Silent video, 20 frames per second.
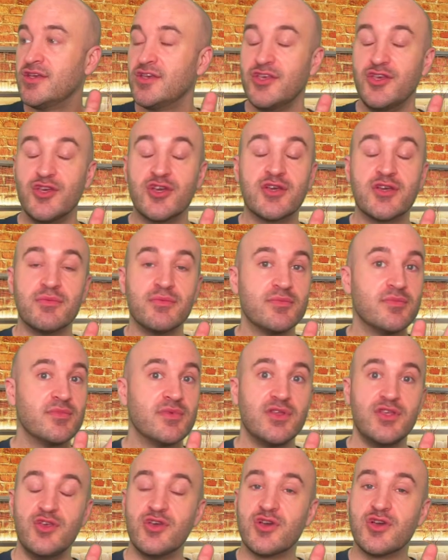You can
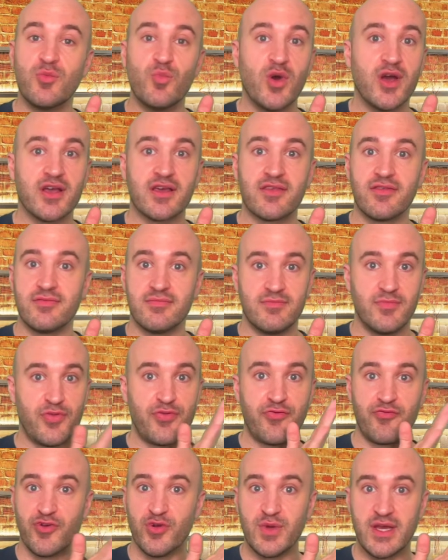work
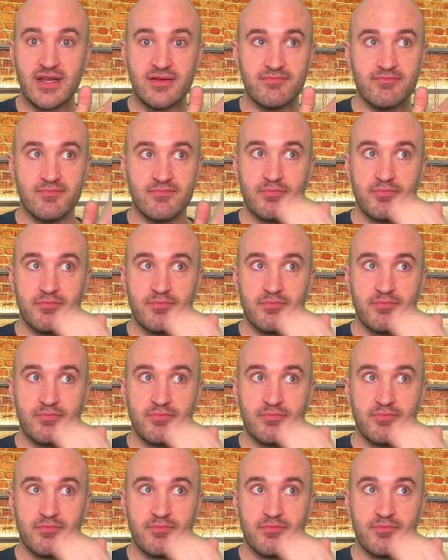through it